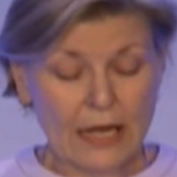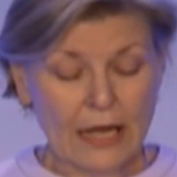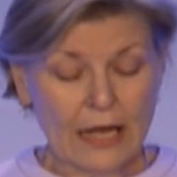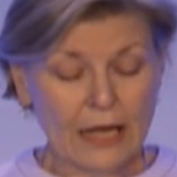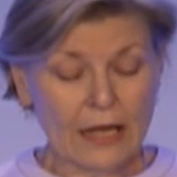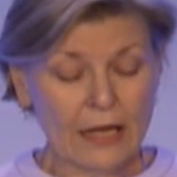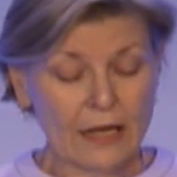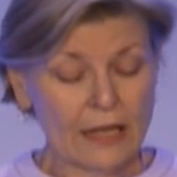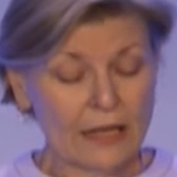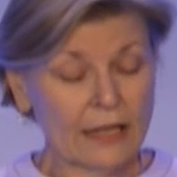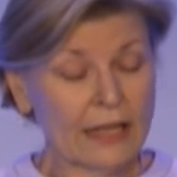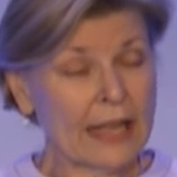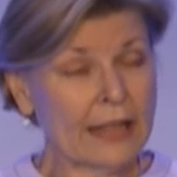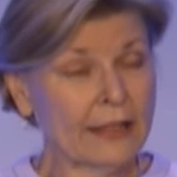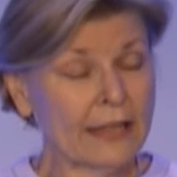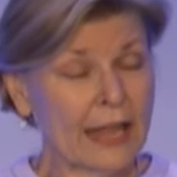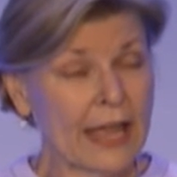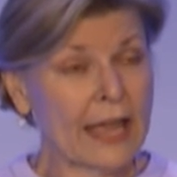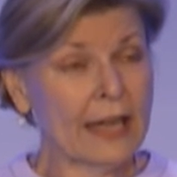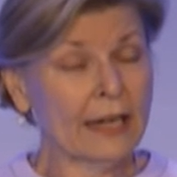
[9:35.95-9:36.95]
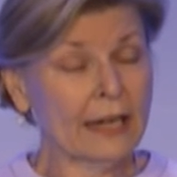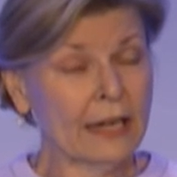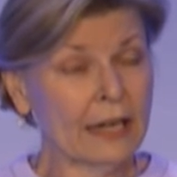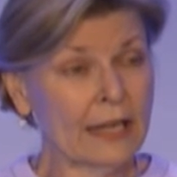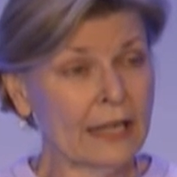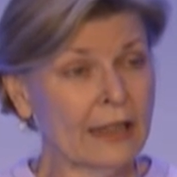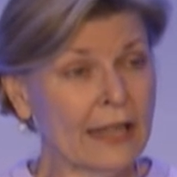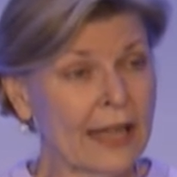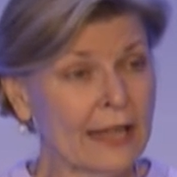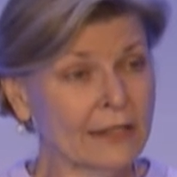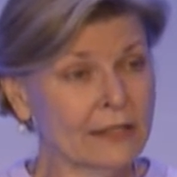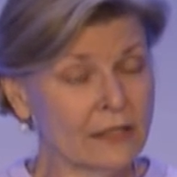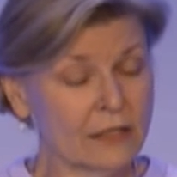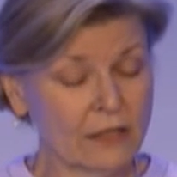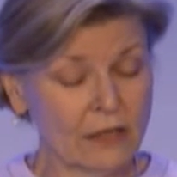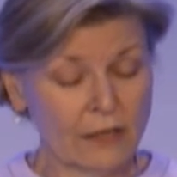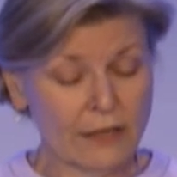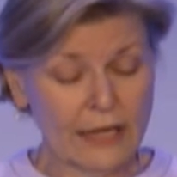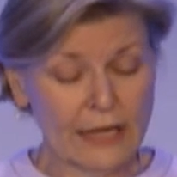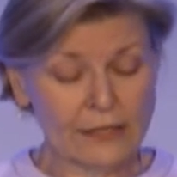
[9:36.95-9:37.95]
And
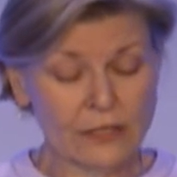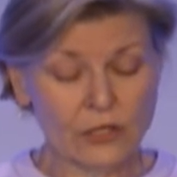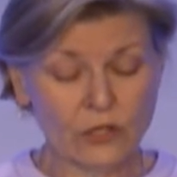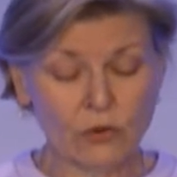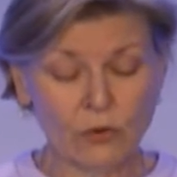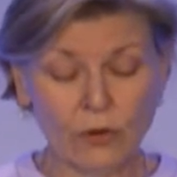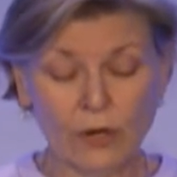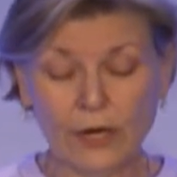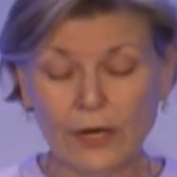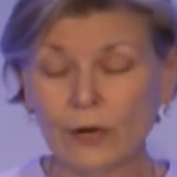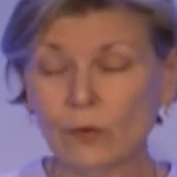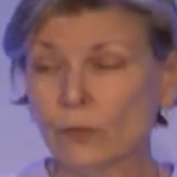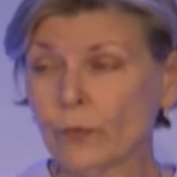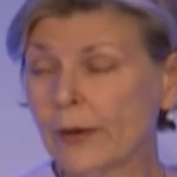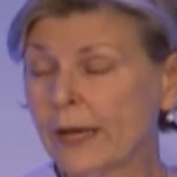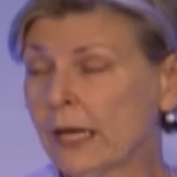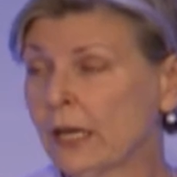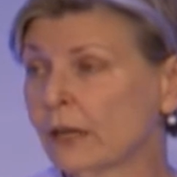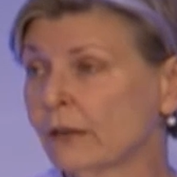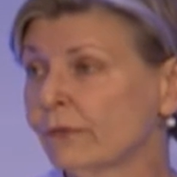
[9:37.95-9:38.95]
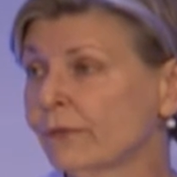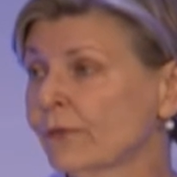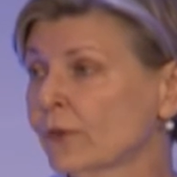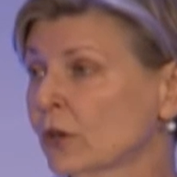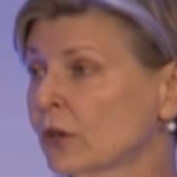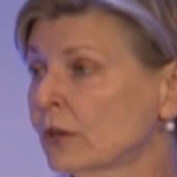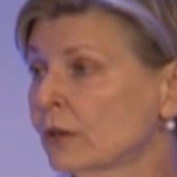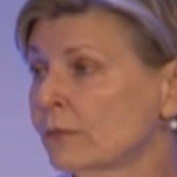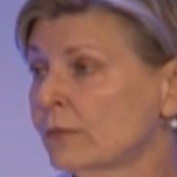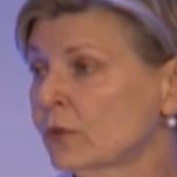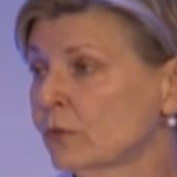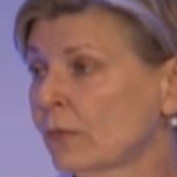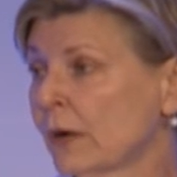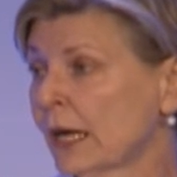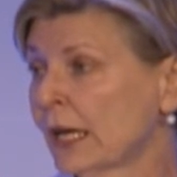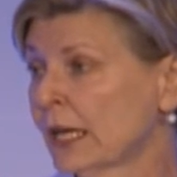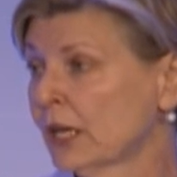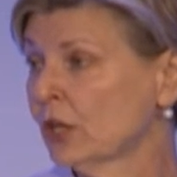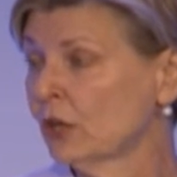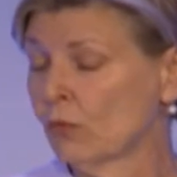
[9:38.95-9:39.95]
on that score, it reconfirmed
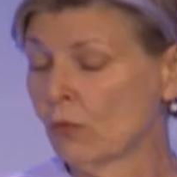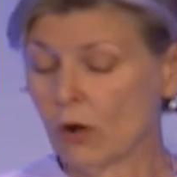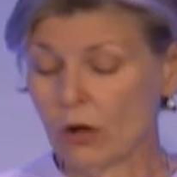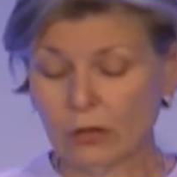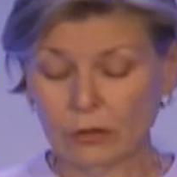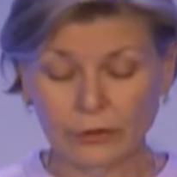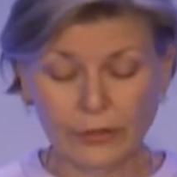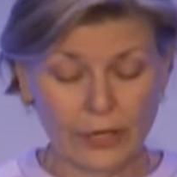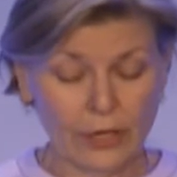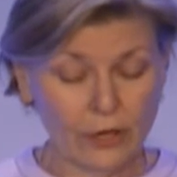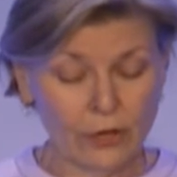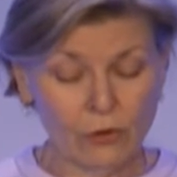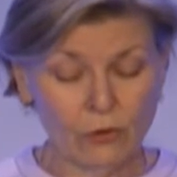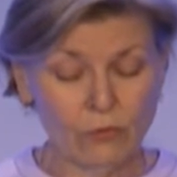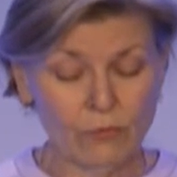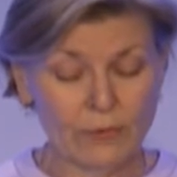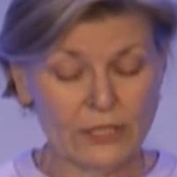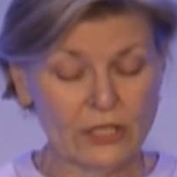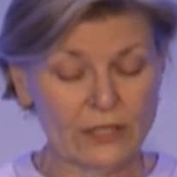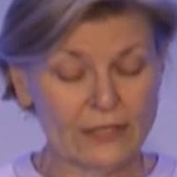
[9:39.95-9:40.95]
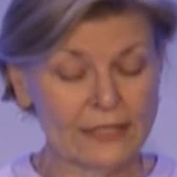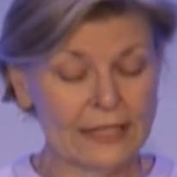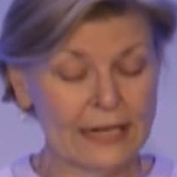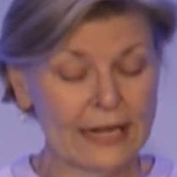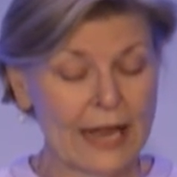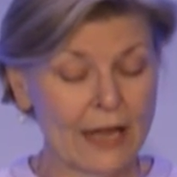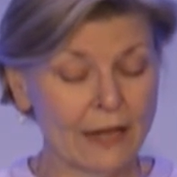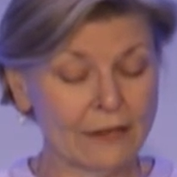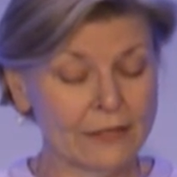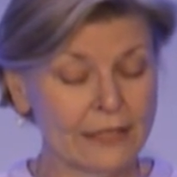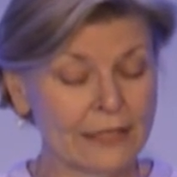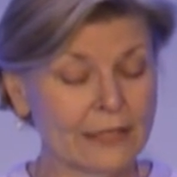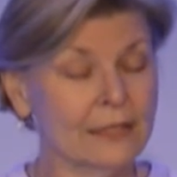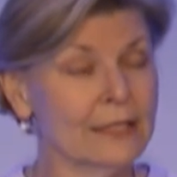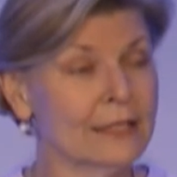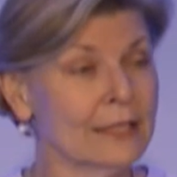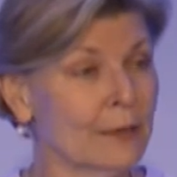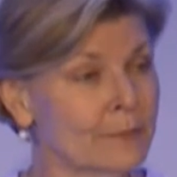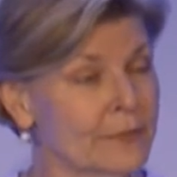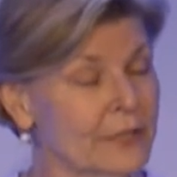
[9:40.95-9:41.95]
what you all know, which is that housing
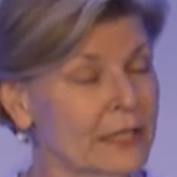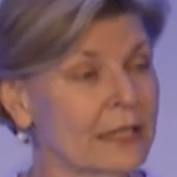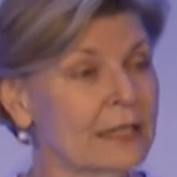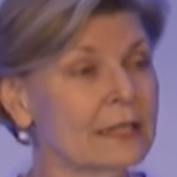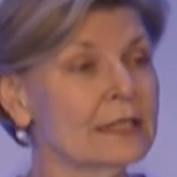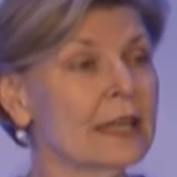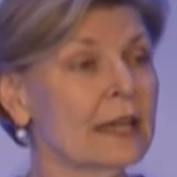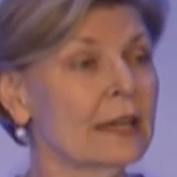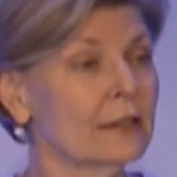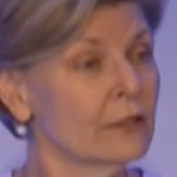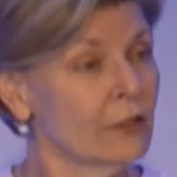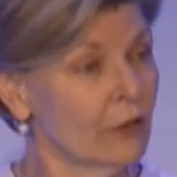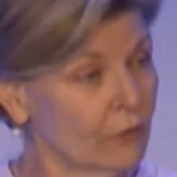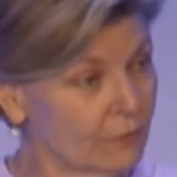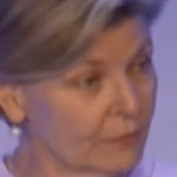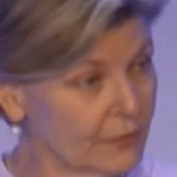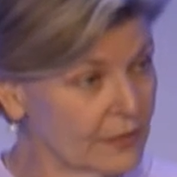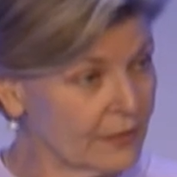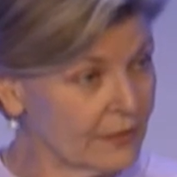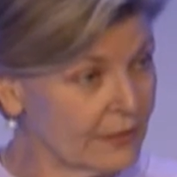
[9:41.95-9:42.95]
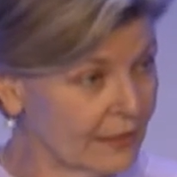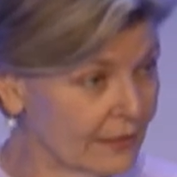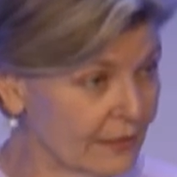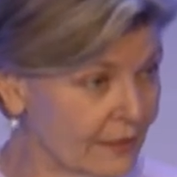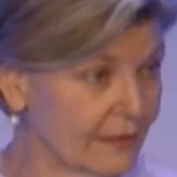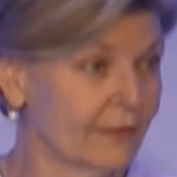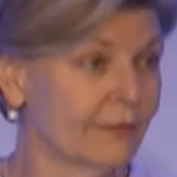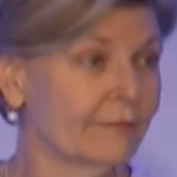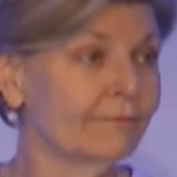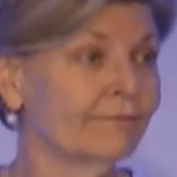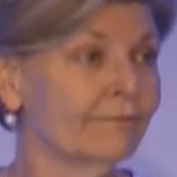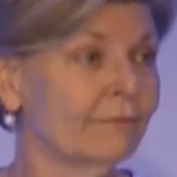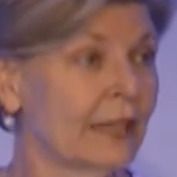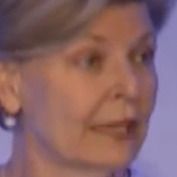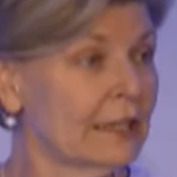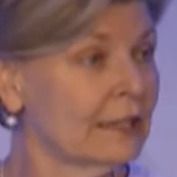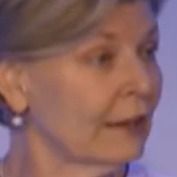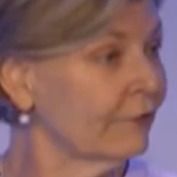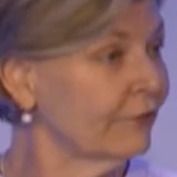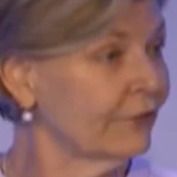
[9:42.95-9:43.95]
subsidies end homelessness.
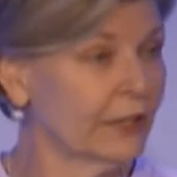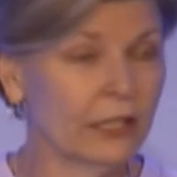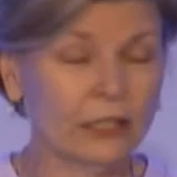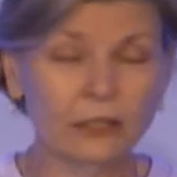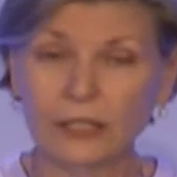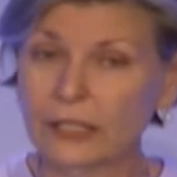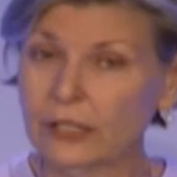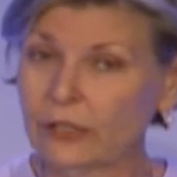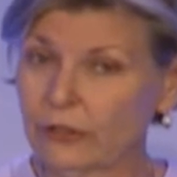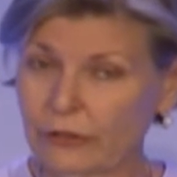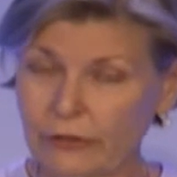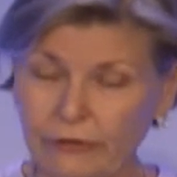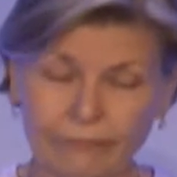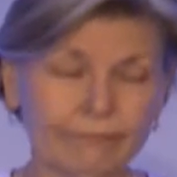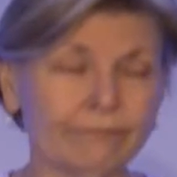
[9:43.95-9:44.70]
They definitely do.